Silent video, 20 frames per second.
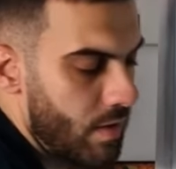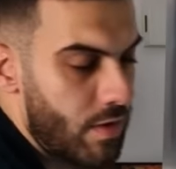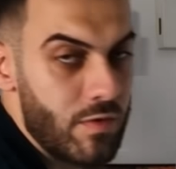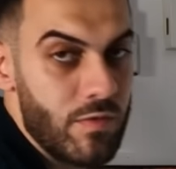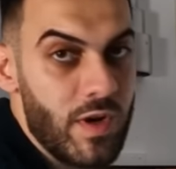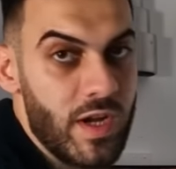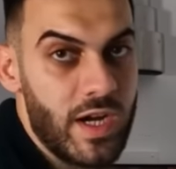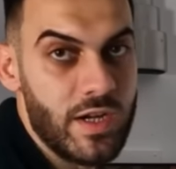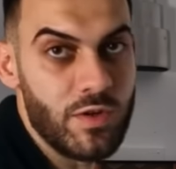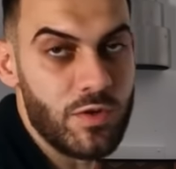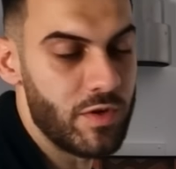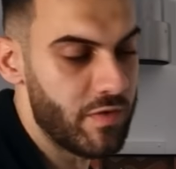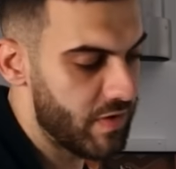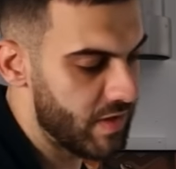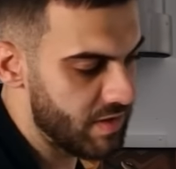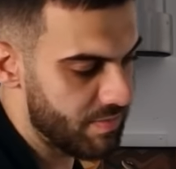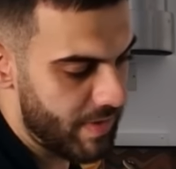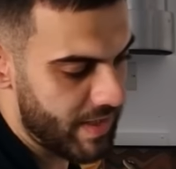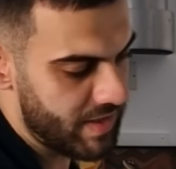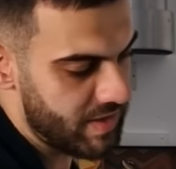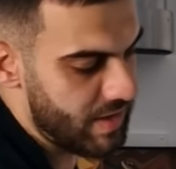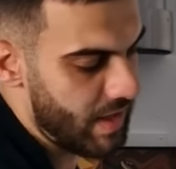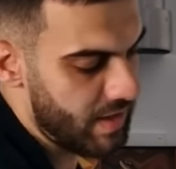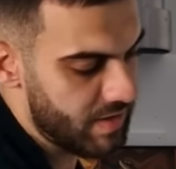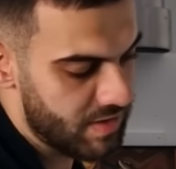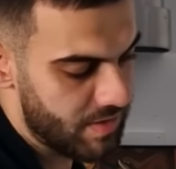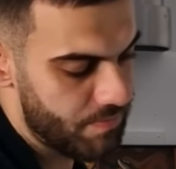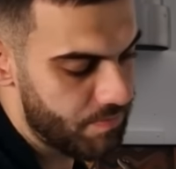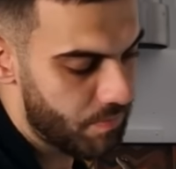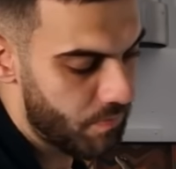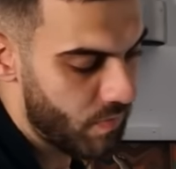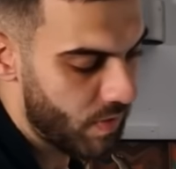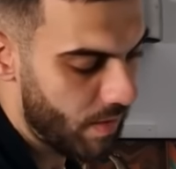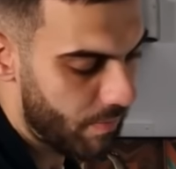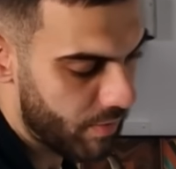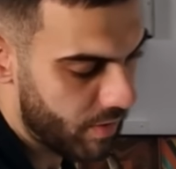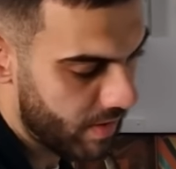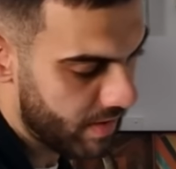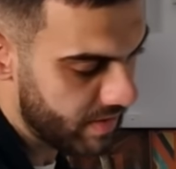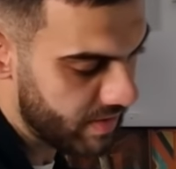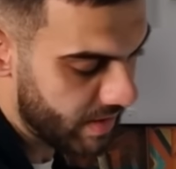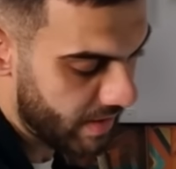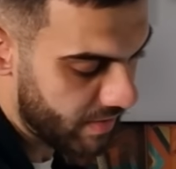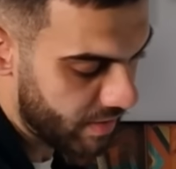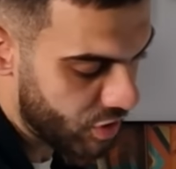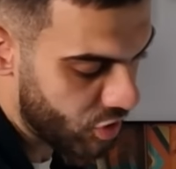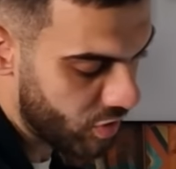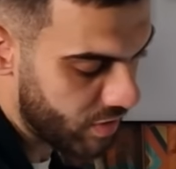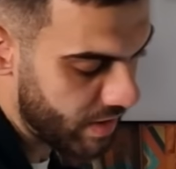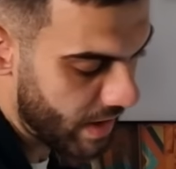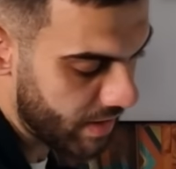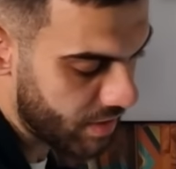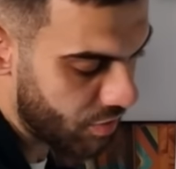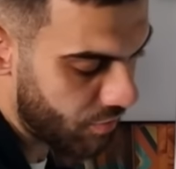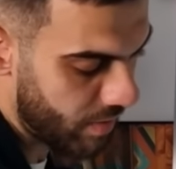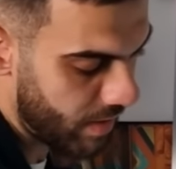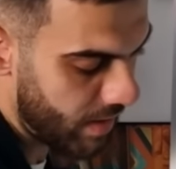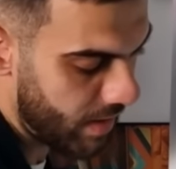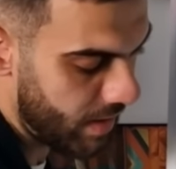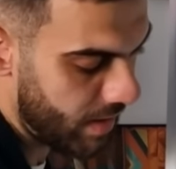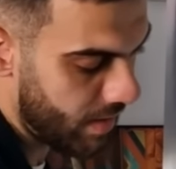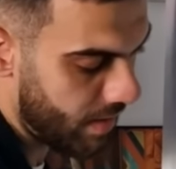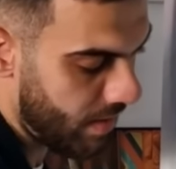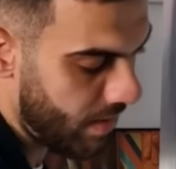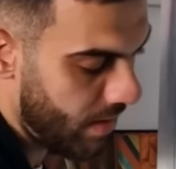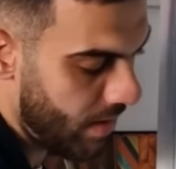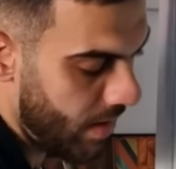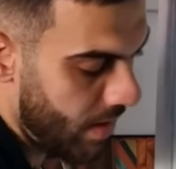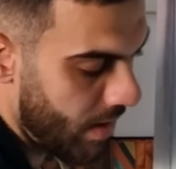right? I don't know if this makes sense, but you can see the trajectory here.